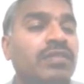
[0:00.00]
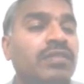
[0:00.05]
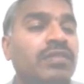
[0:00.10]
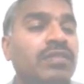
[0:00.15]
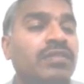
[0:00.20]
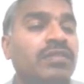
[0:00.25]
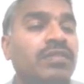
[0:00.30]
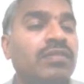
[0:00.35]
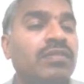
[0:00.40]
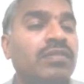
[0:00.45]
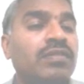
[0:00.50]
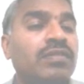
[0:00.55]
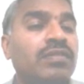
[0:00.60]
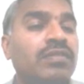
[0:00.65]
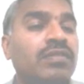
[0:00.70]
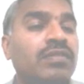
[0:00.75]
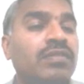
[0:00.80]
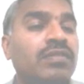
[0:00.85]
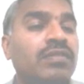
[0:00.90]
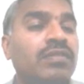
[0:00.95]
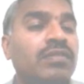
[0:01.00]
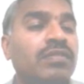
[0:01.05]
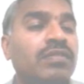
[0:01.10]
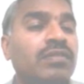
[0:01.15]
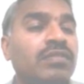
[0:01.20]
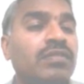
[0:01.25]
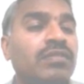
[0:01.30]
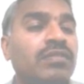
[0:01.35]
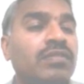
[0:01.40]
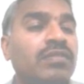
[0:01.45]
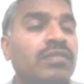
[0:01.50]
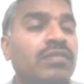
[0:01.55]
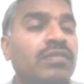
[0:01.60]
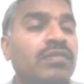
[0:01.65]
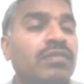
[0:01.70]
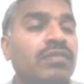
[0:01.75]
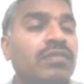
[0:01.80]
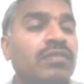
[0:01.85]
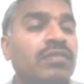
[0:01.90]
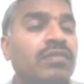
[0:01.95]

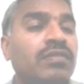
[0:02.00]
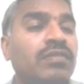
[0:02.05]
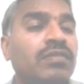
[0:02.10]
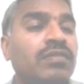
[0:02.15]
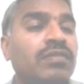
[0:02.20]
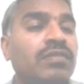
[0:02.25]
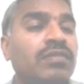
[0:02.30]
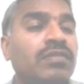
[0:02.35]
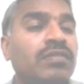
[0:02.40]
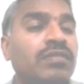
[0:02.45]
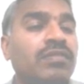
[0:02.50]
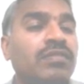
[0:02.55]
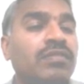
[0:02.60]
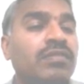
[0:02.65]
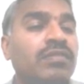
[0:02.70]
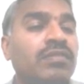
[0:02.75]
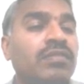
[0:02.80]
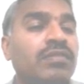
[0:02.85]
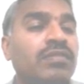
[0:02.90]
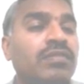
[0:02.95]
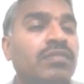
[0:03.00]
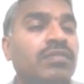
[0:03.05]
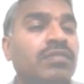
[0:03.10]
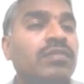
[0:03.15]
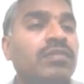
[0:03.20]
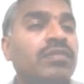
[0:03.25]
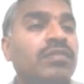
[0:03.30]
[no speech]